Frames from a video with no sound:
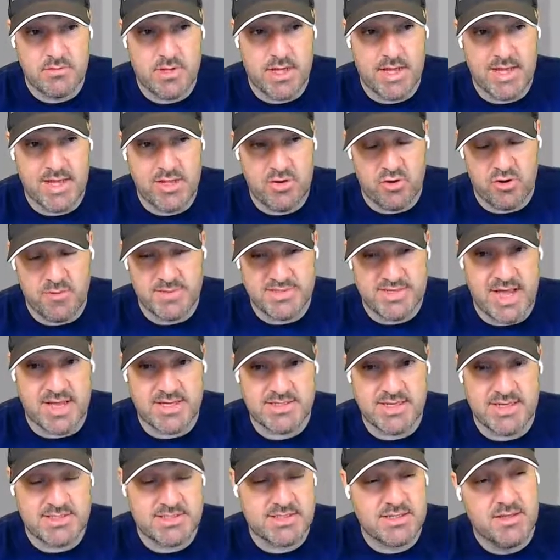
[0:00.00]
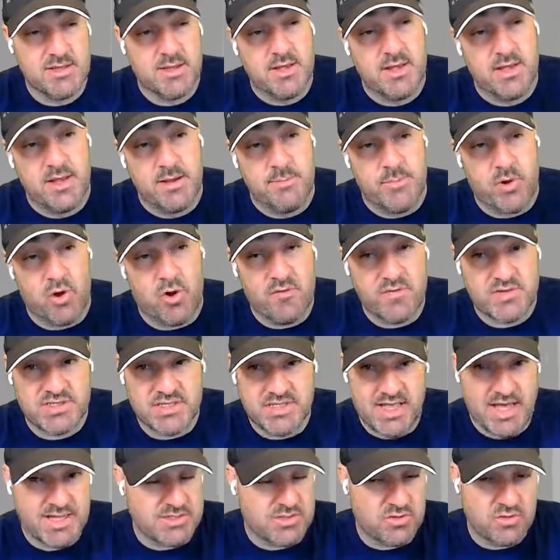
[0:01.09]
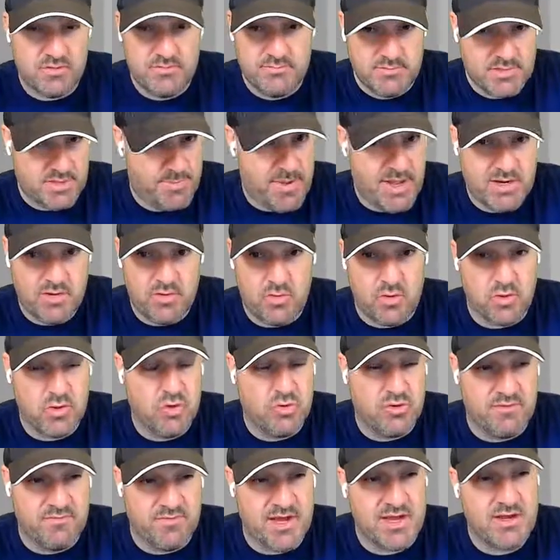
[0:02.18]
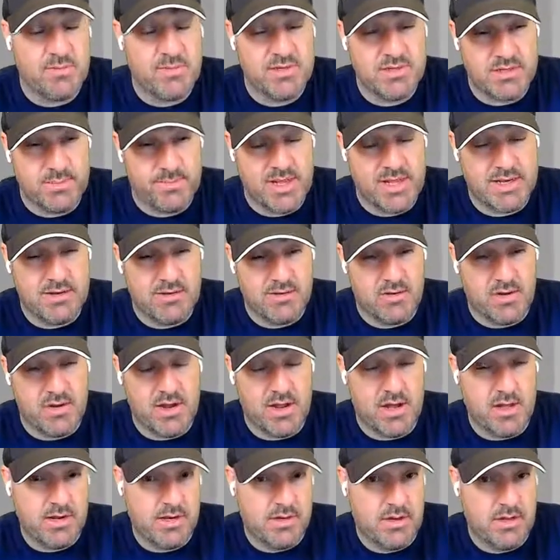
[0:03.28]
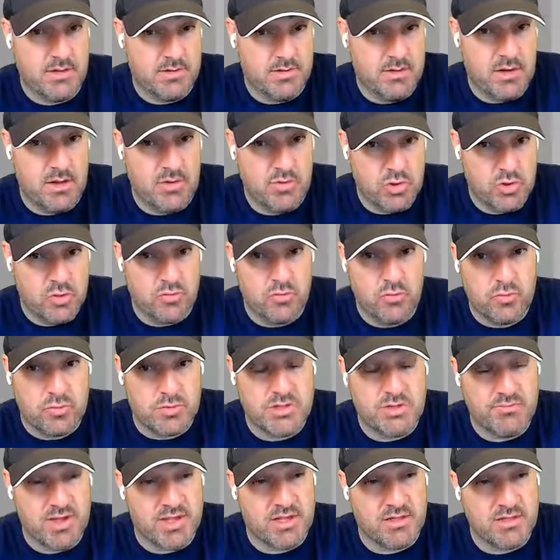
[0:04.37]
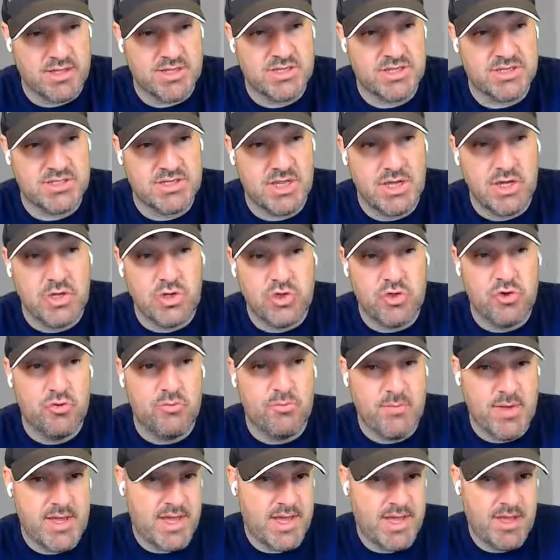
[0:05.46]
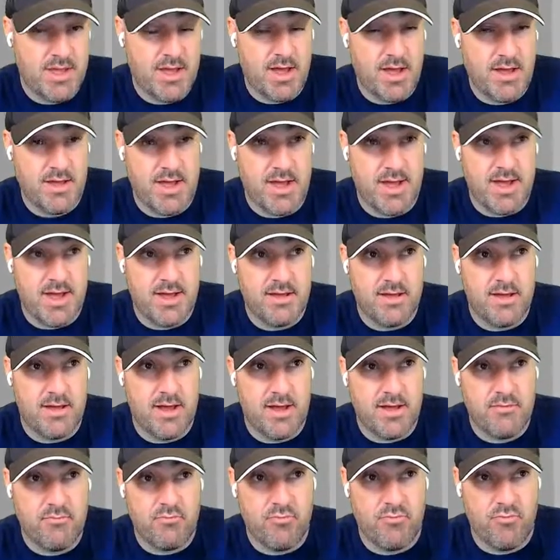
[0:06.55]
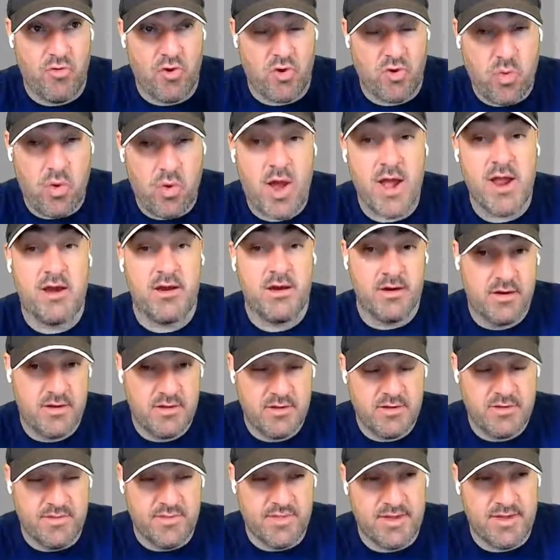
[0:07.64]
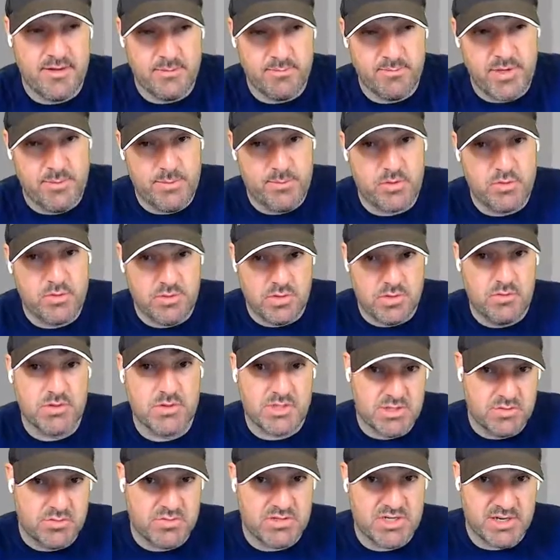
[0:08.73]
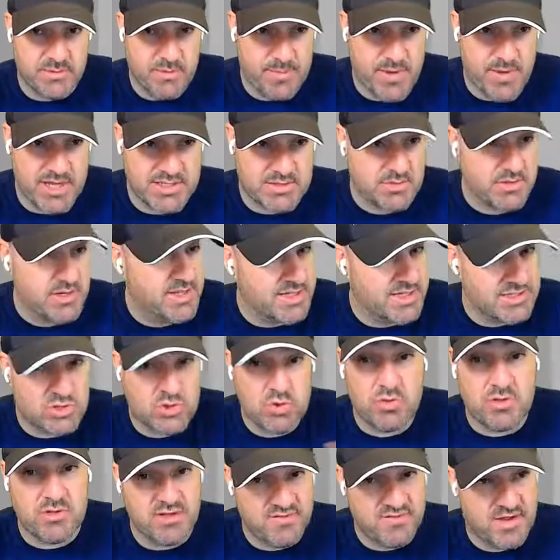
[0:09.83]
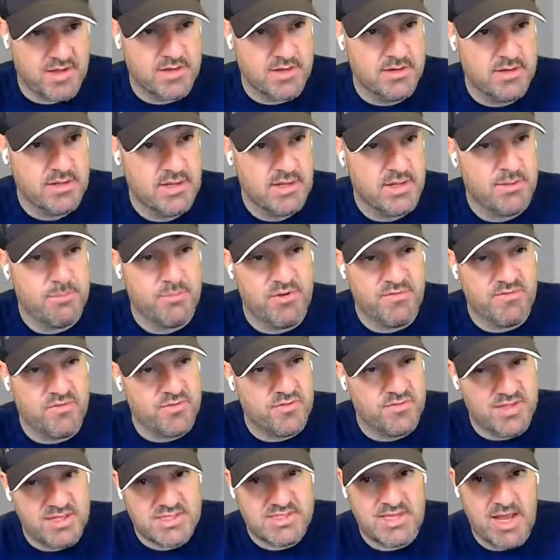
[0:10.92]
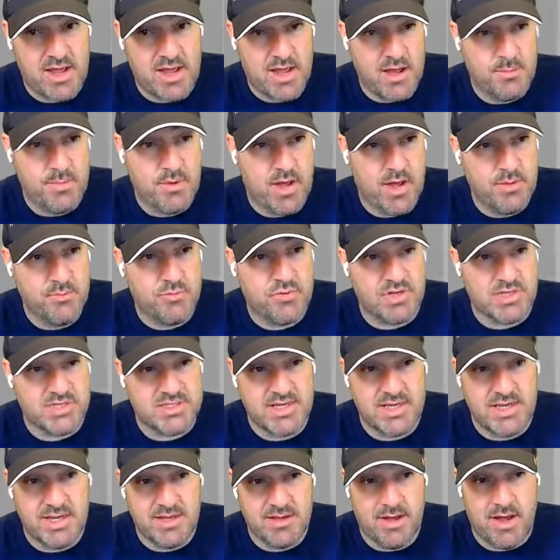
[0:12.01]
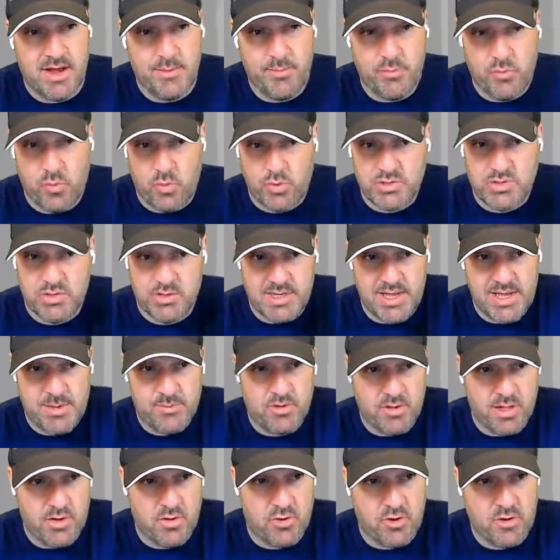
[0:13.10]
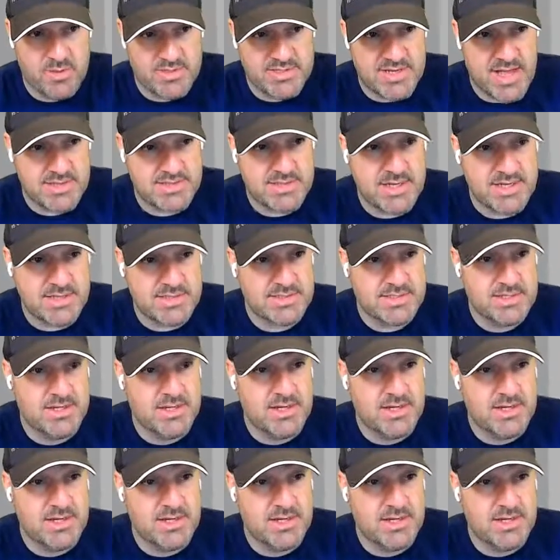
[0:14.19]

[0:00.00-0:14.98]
anonymous access. But obviously that's dependent on your environment, dependent on your rules and regulations. You may require that people use a username and password, and that's totally fine. But for this setup, I'm going to say I want to enable anonymous access,